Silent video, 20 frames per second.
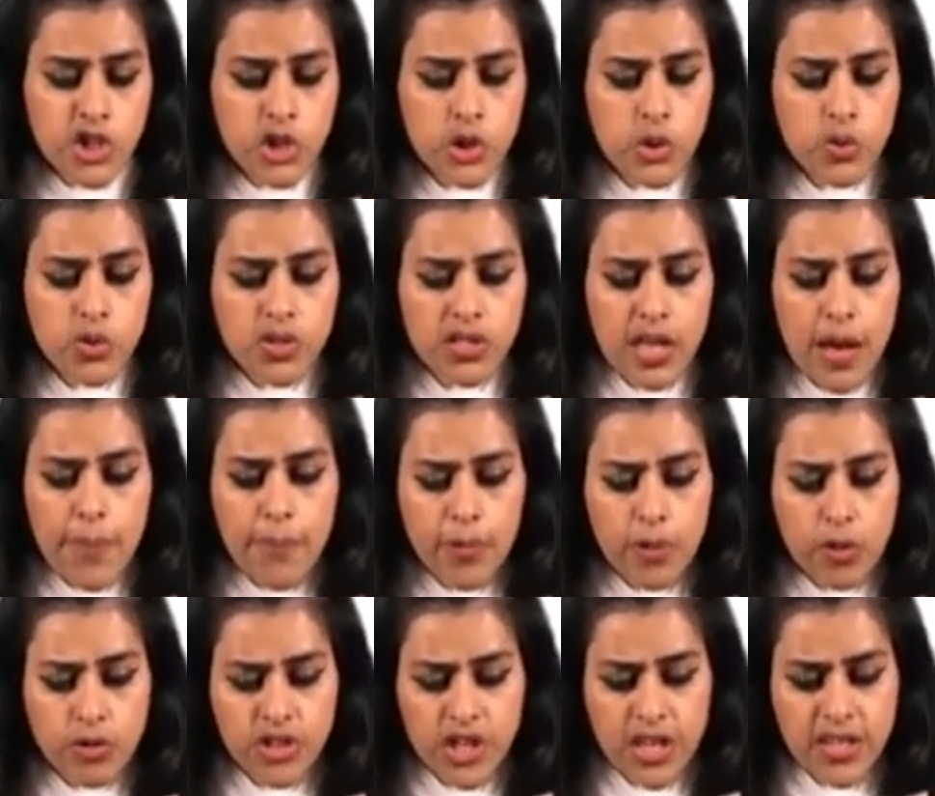Use
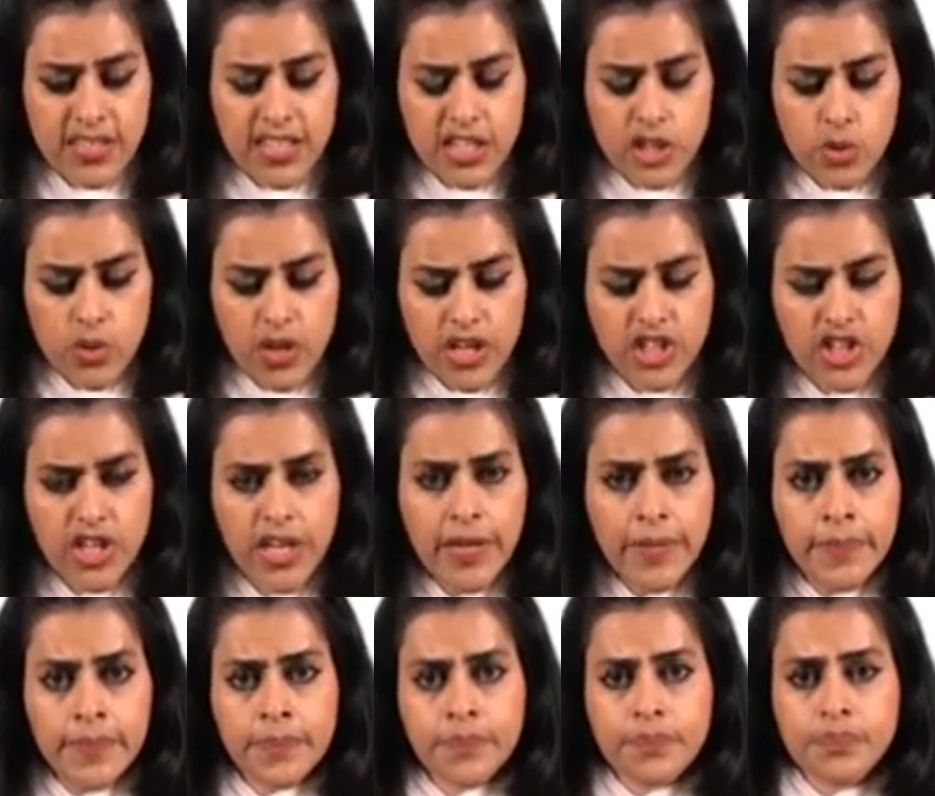approaching situation.
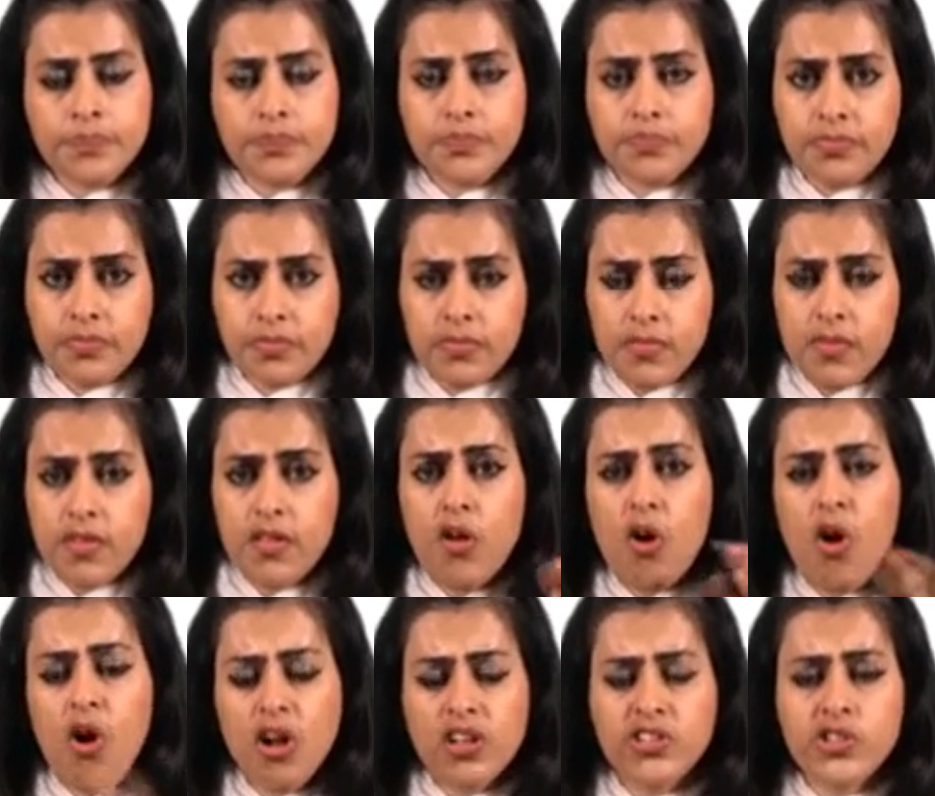
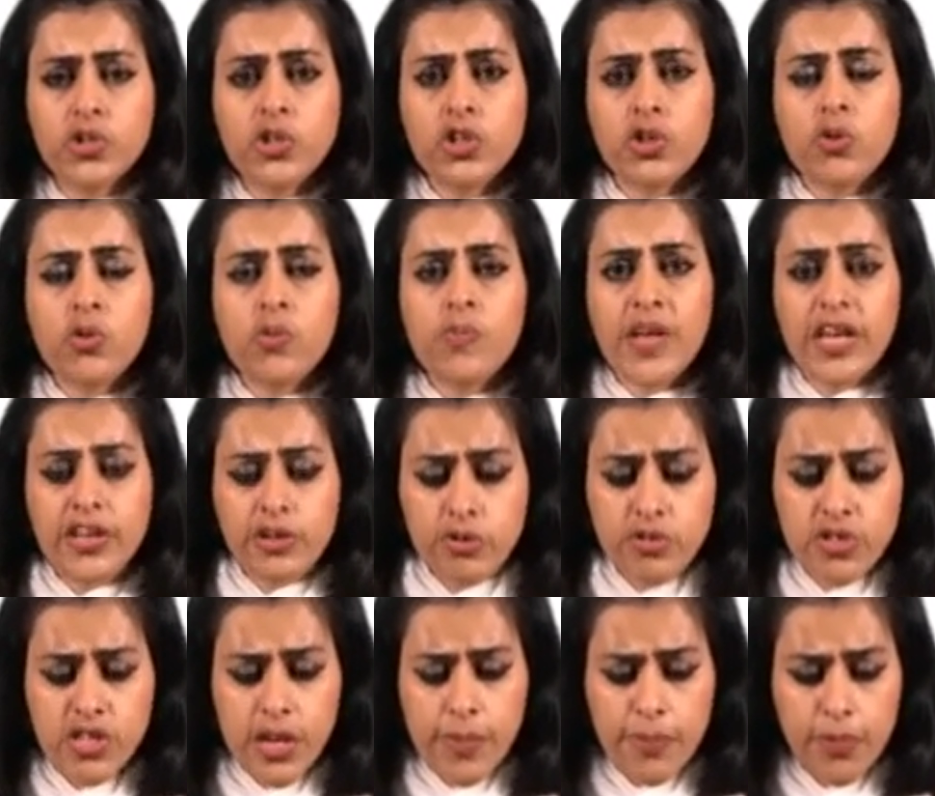Also, you may
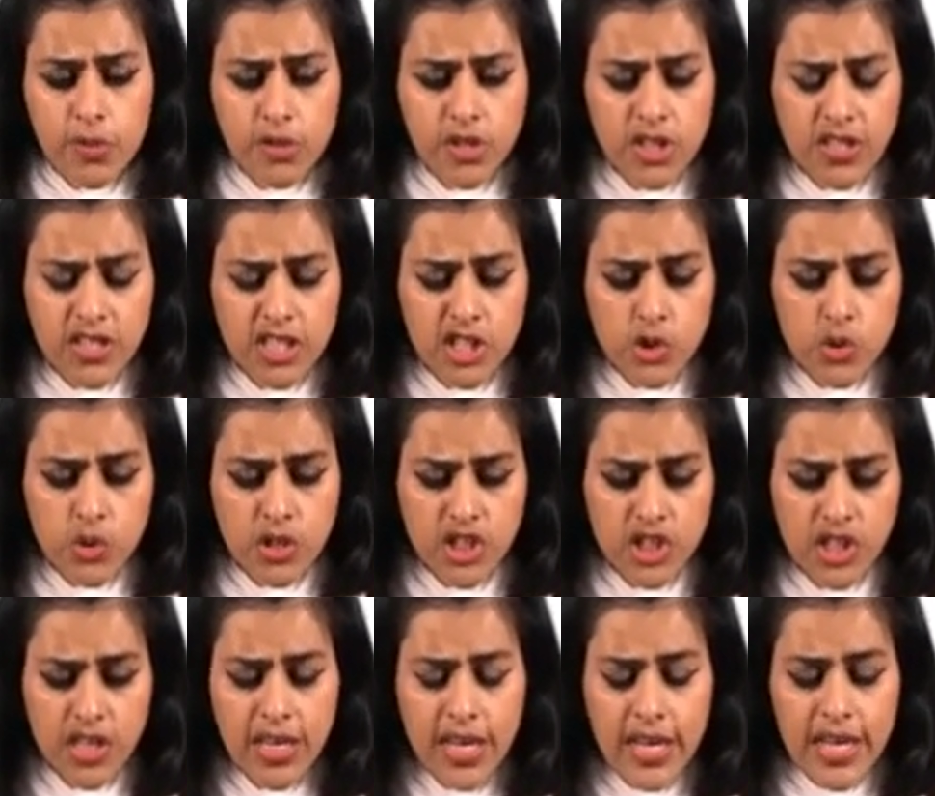use the approaching
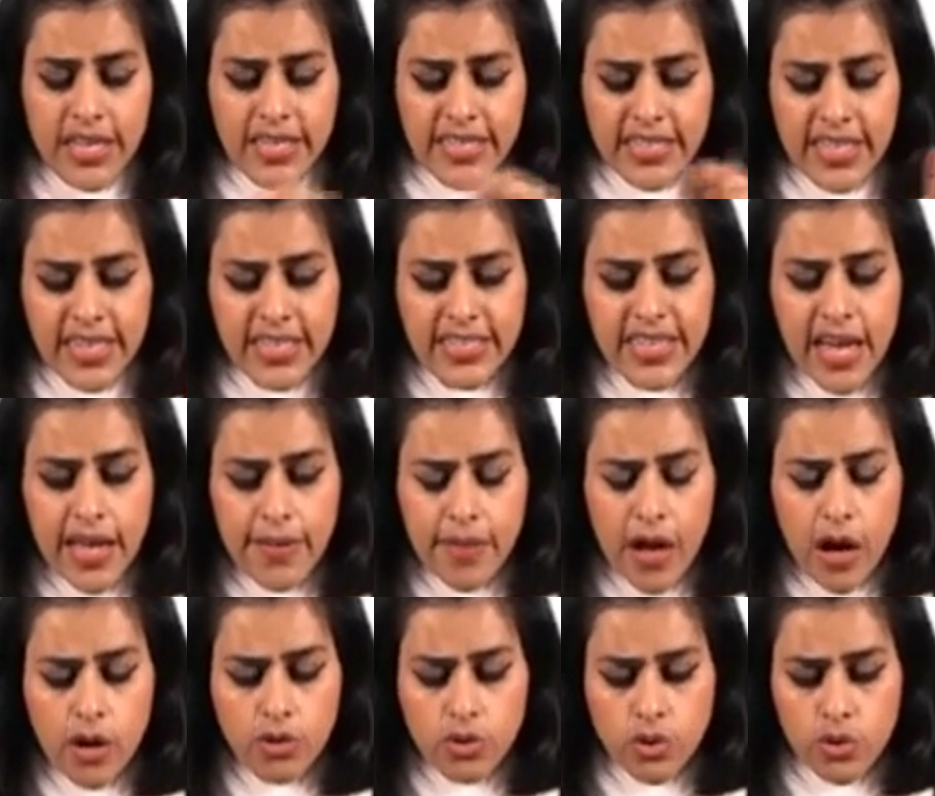situation. Take
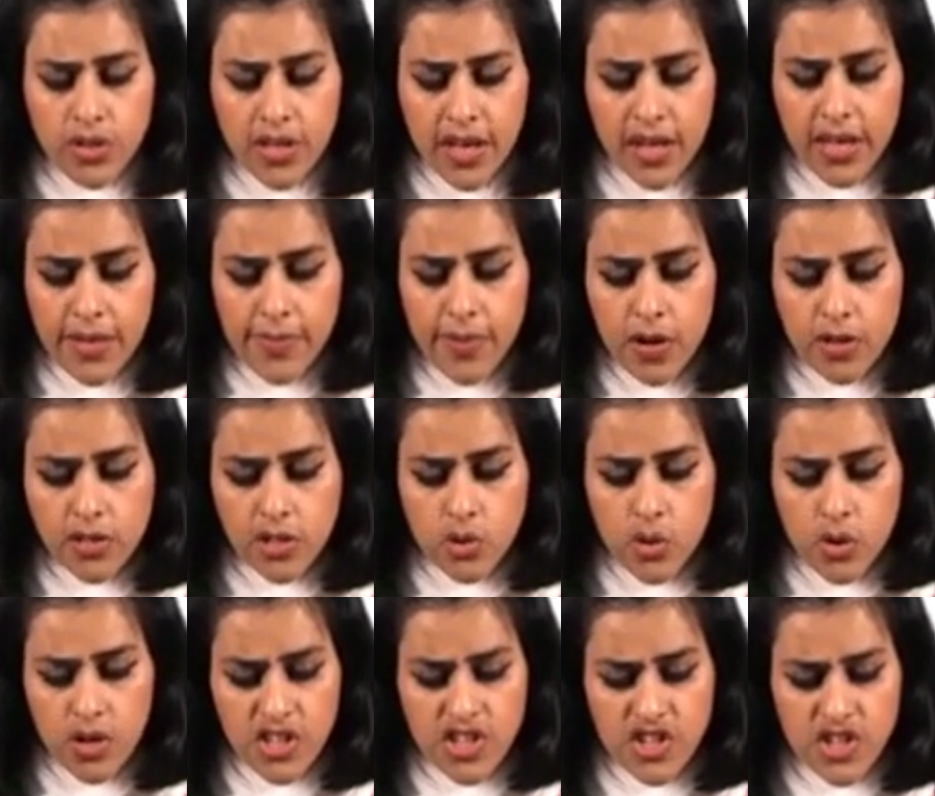time out to think about the
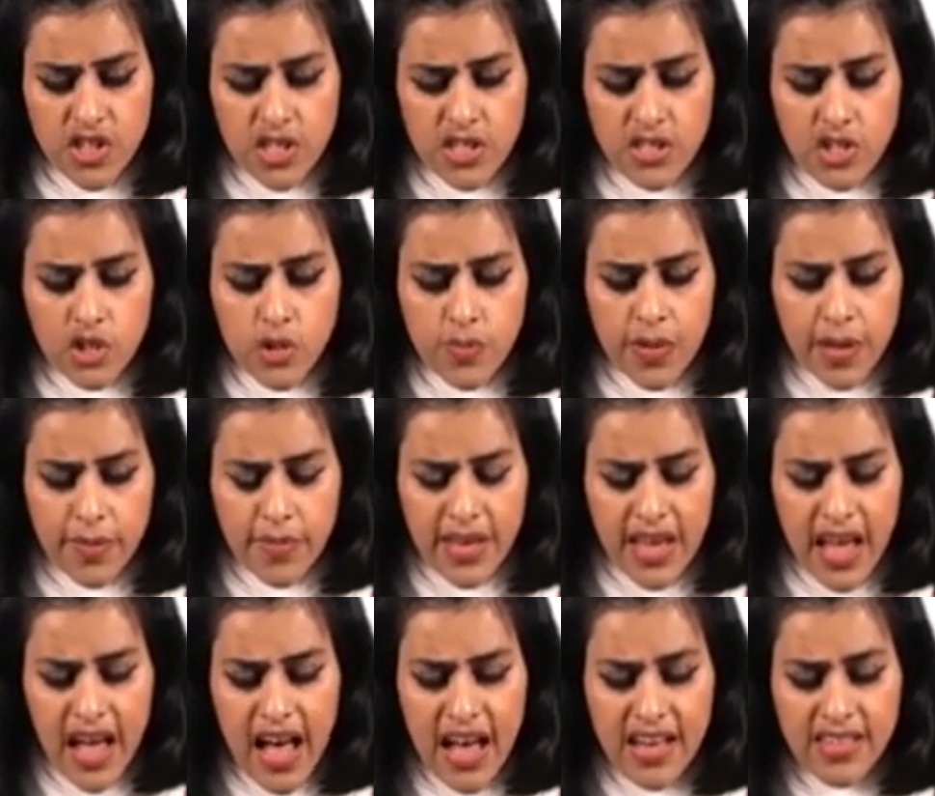questions you may
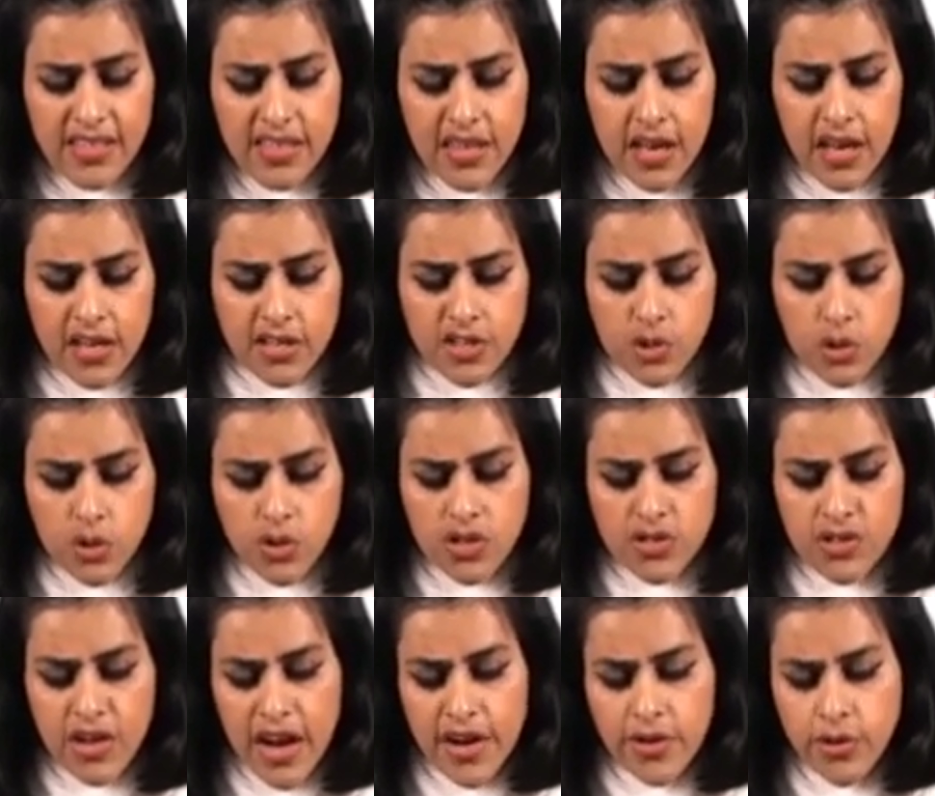be asked. So
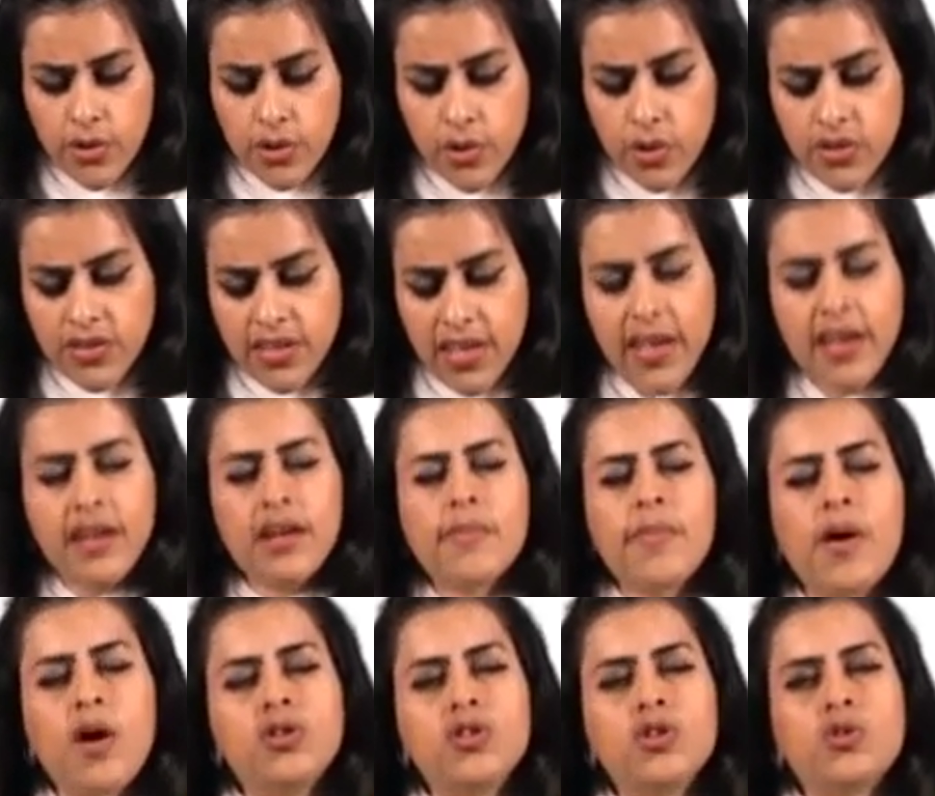try to think
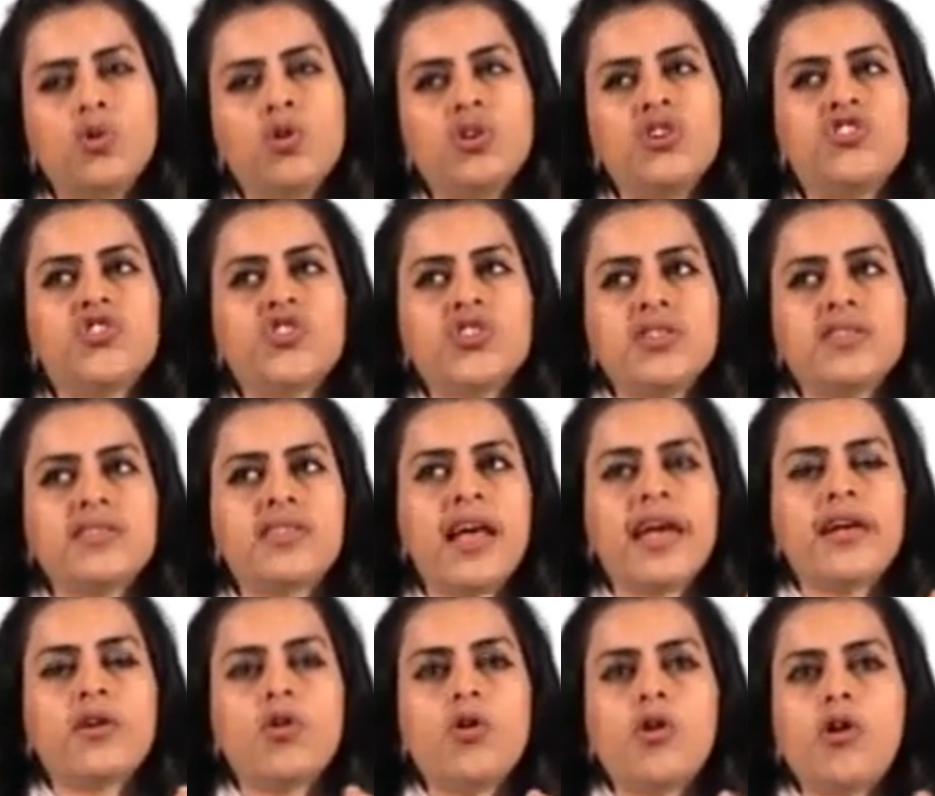about the questions,
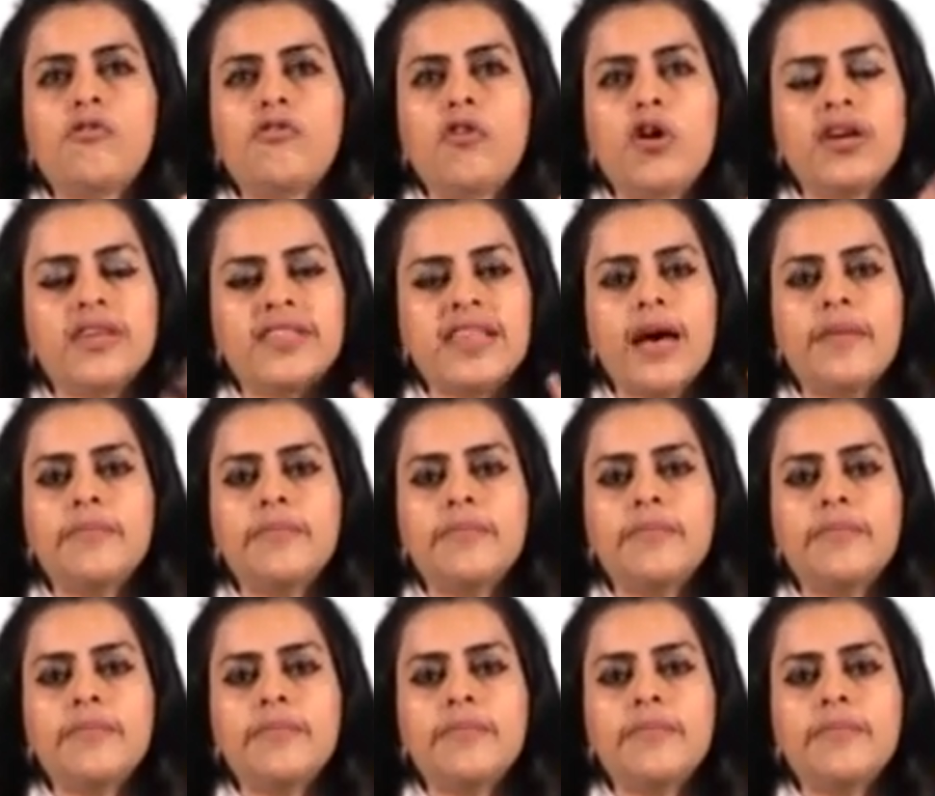like for